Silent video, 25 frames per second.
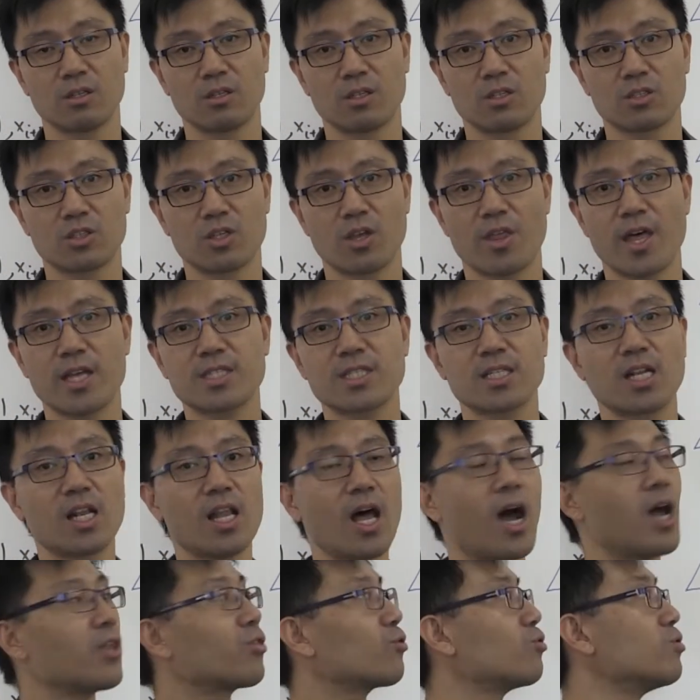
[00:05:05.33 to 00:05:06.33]
So that's a
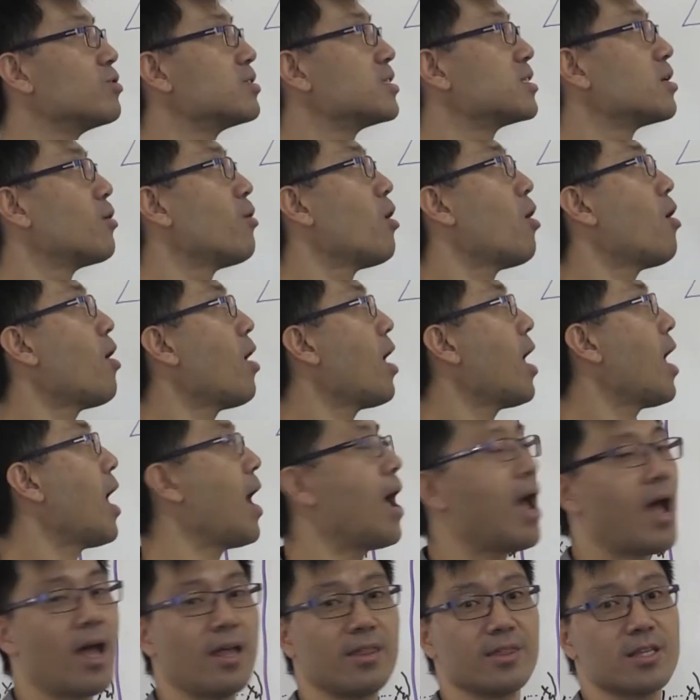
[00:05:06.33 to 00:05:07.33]
line through 0
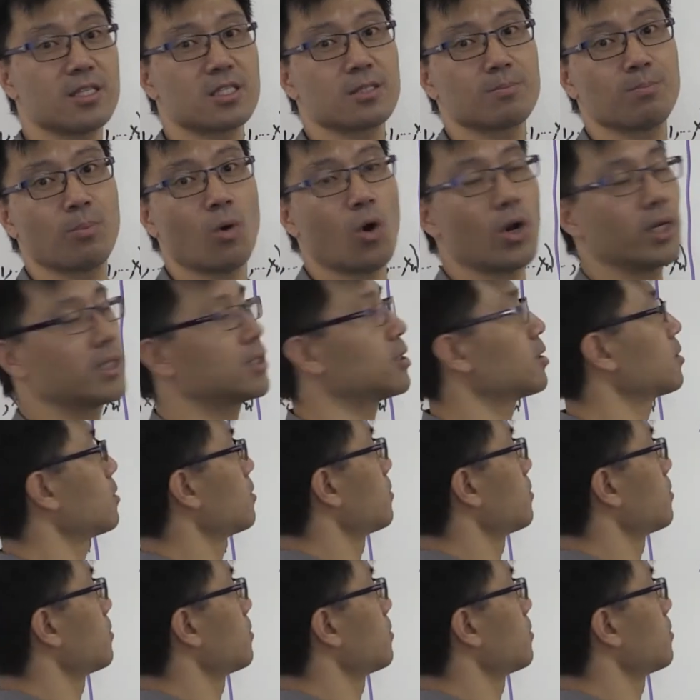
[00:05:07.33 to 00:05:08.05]
and this point.